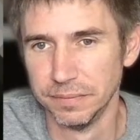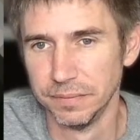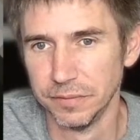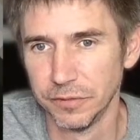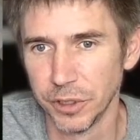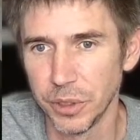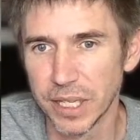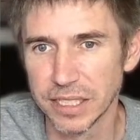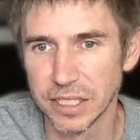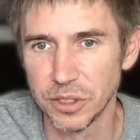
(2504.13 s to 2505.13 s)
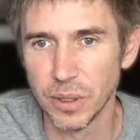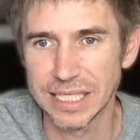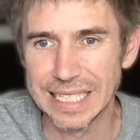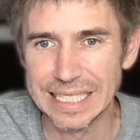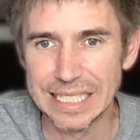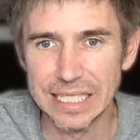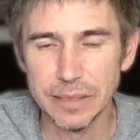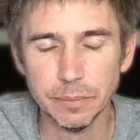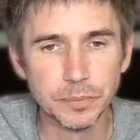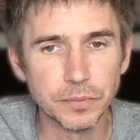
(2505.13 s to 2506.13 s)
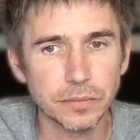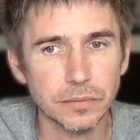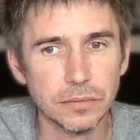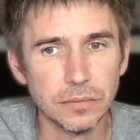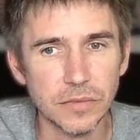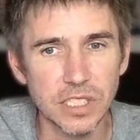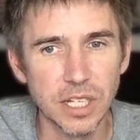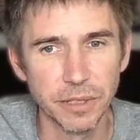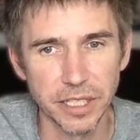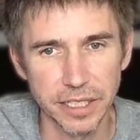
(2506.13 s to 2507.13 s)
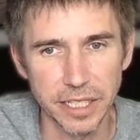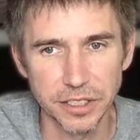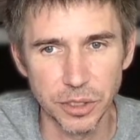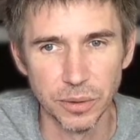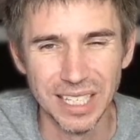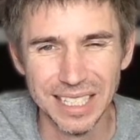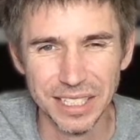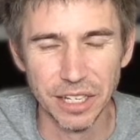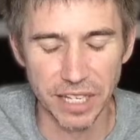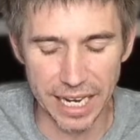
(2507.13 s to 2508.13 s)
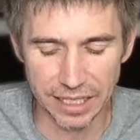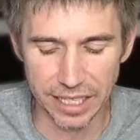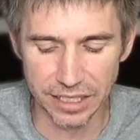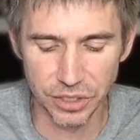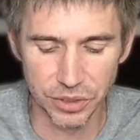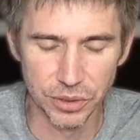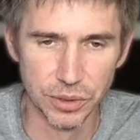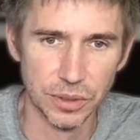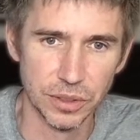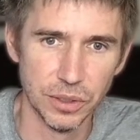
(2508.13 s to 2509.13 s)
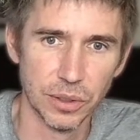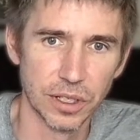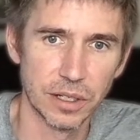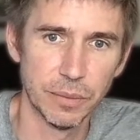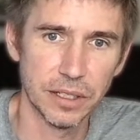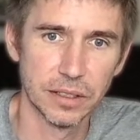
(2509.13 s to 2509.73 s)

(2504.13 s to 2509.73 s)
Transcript: for US it's us.c, something like that. So you have to add that to your commit.